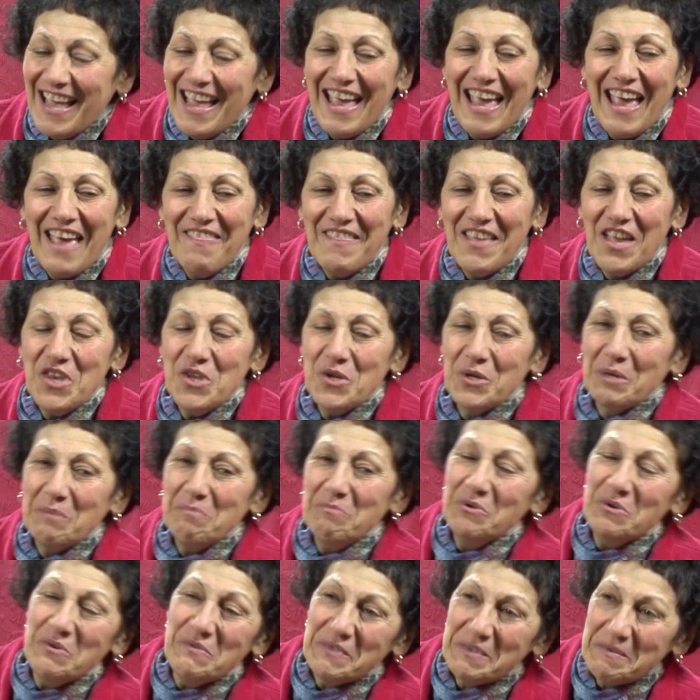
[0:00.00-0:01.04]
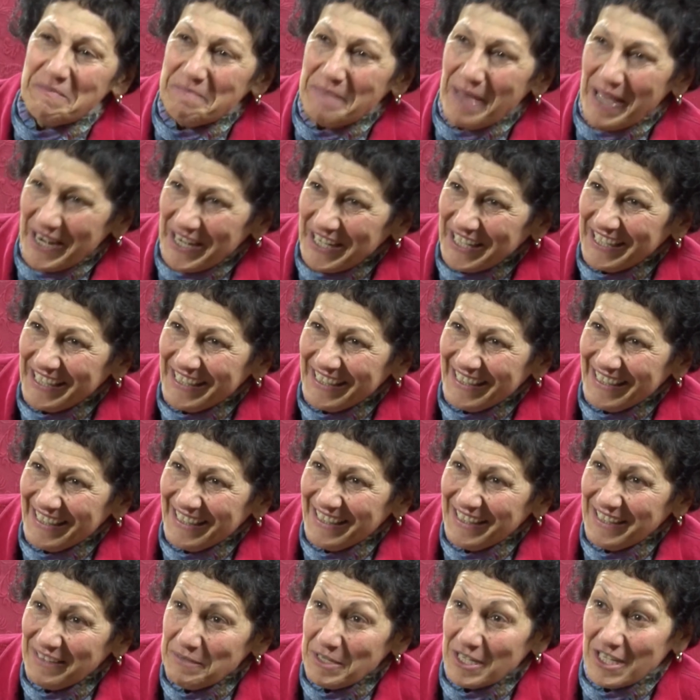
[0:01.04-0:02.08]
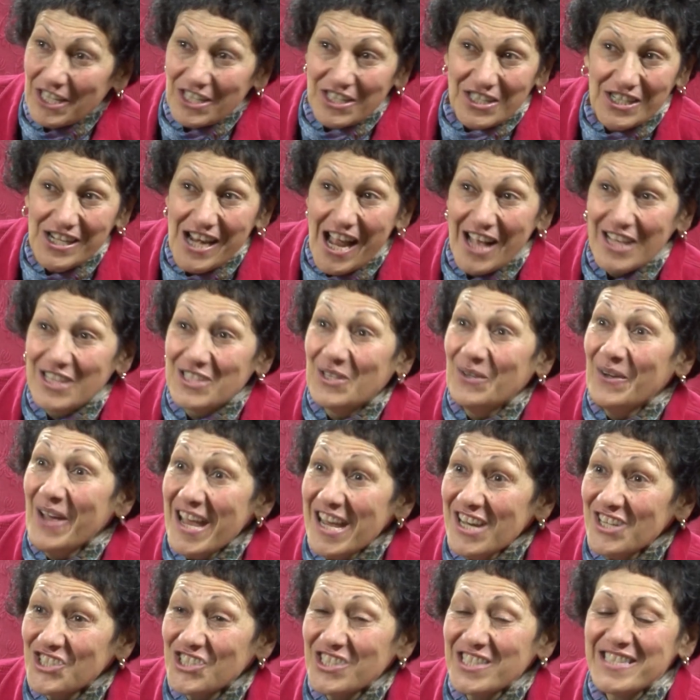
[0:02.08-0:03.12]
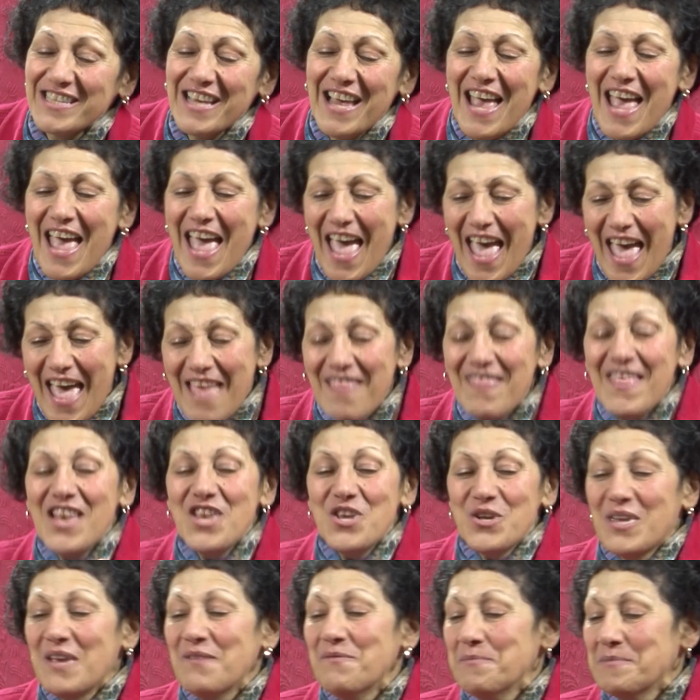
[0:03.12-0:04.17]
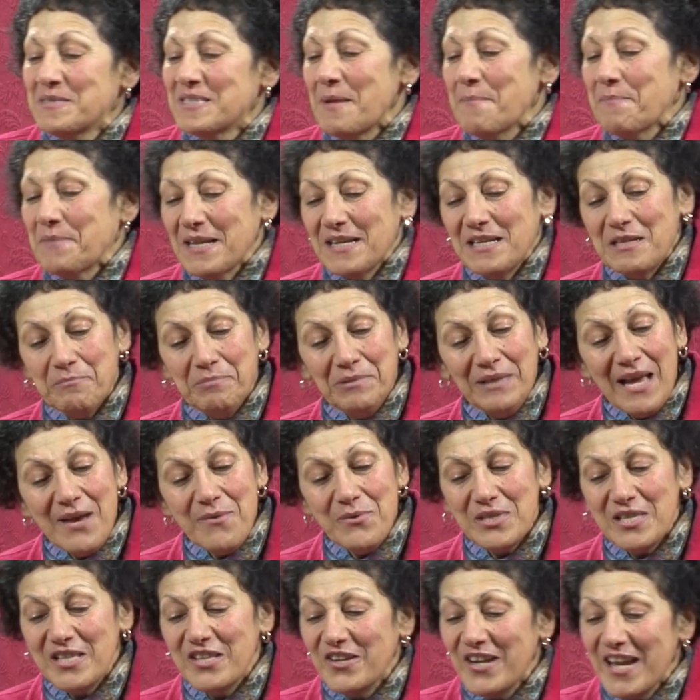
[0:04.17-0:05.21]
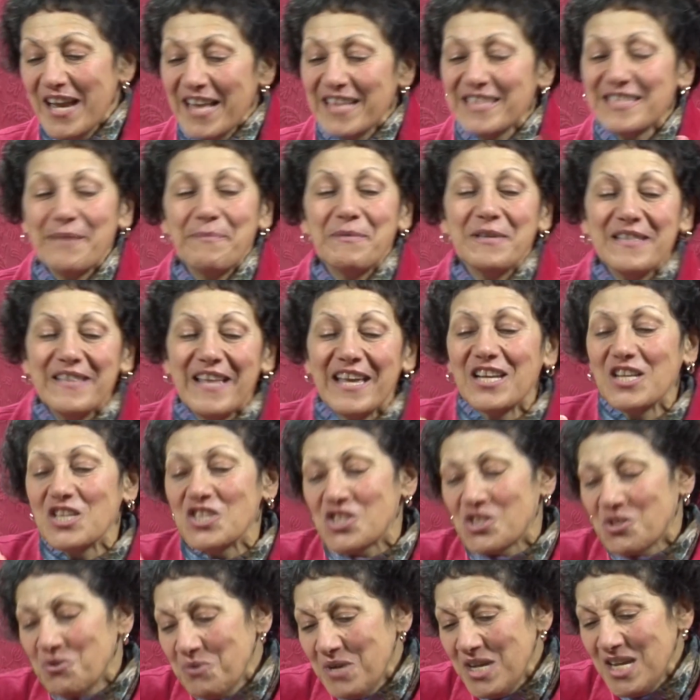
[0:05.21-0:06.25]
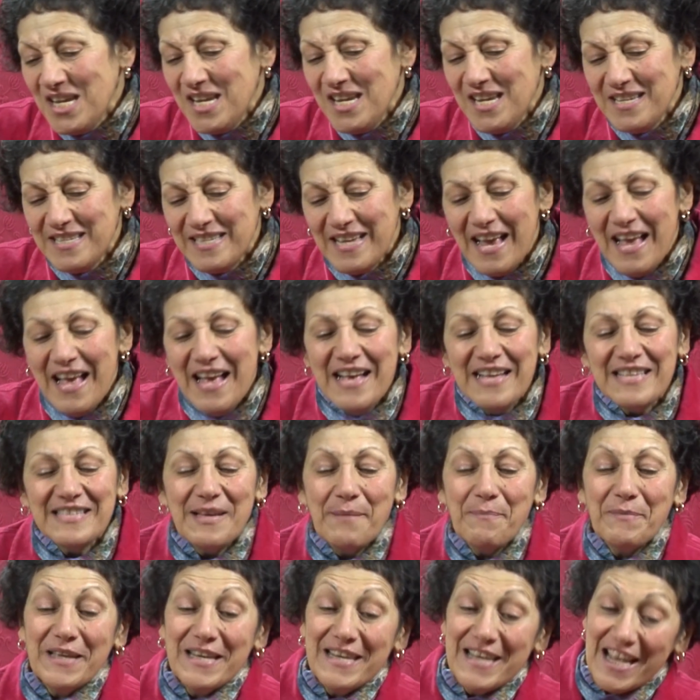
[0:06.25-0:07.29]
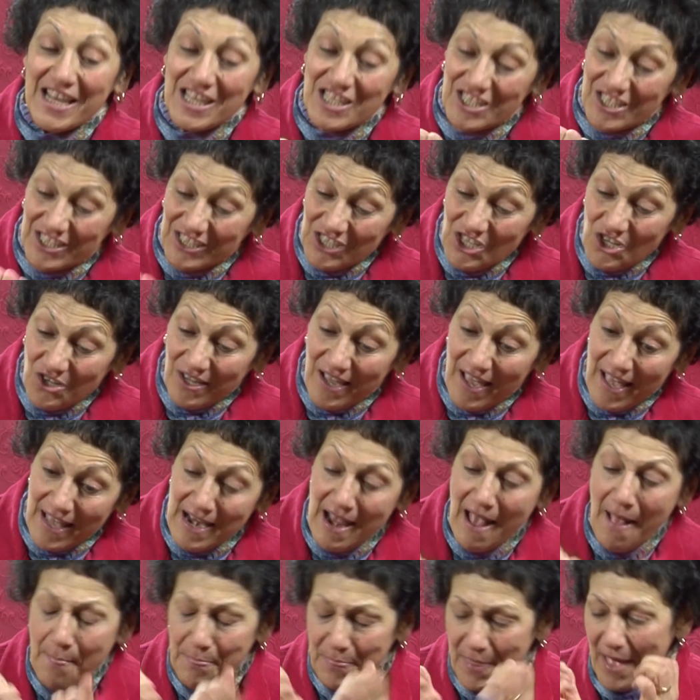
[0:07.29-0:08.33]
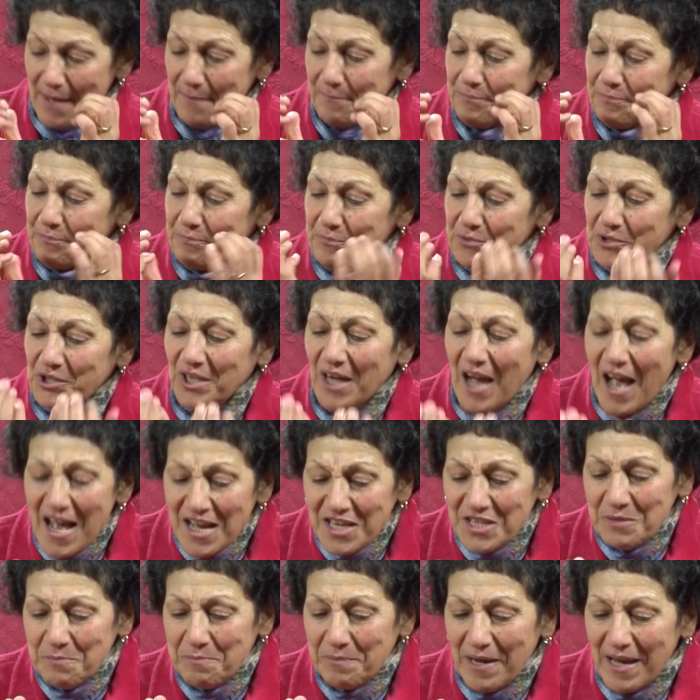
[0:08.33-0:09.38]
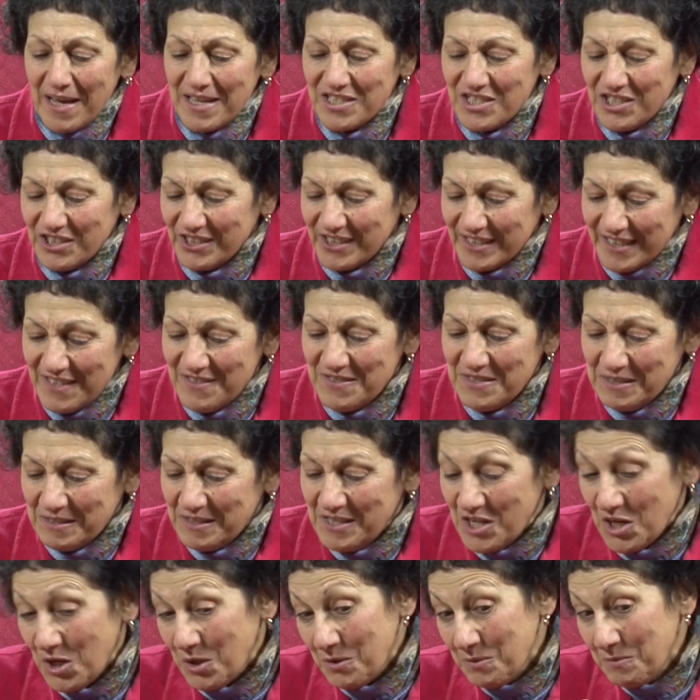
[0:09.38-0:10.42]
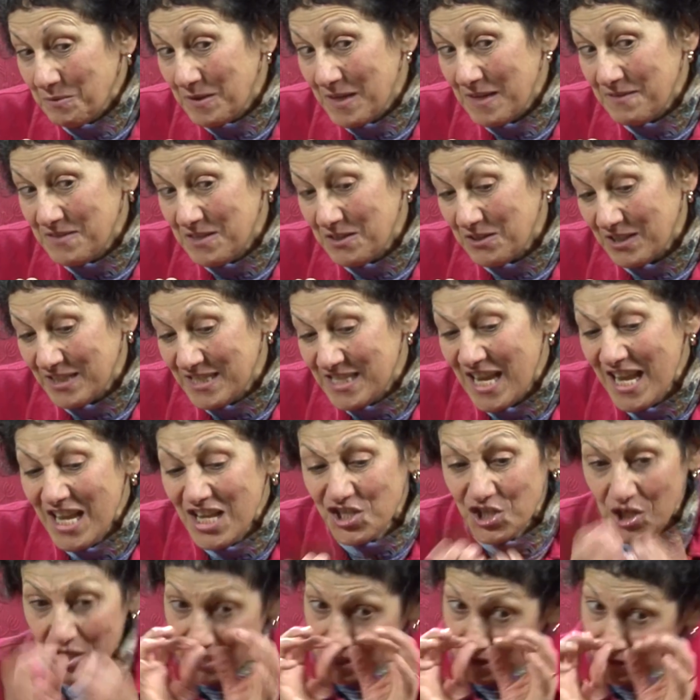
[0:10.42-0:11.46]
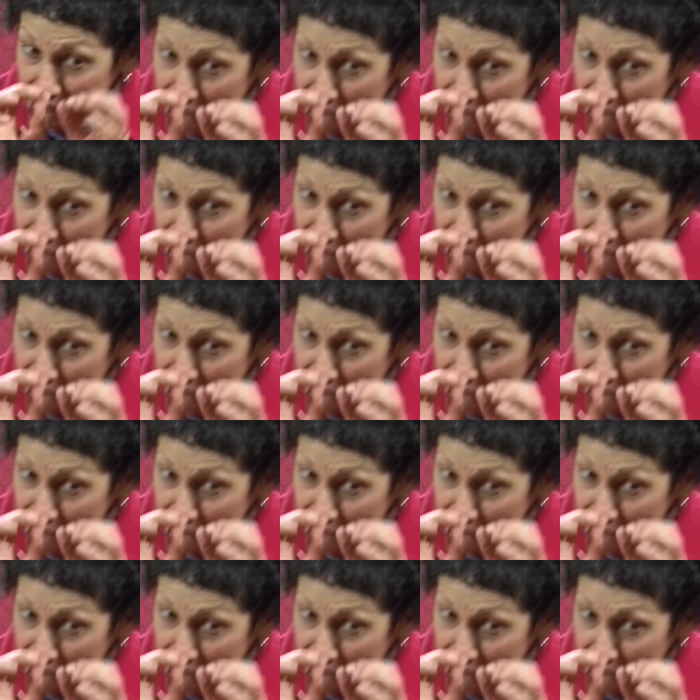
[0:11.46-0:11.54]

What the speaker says: And then you can move them better because they're not so anxious. And then you give them something to play with in their hands, something they can squeeze, something nice to look at that preoccupies gives their attention and their